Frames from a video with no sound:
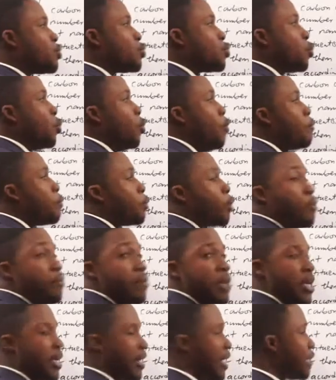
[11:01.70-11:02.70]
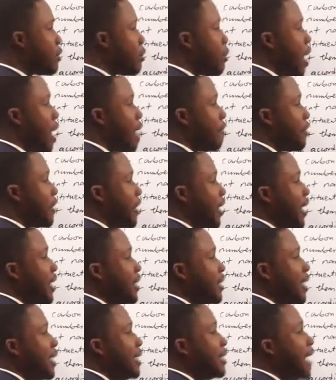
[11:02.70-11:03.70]
2 bromine. That's why we have
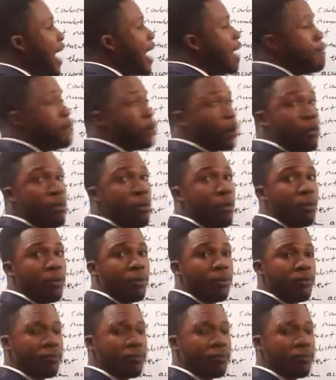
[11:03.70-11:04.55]
3,3-dibromo.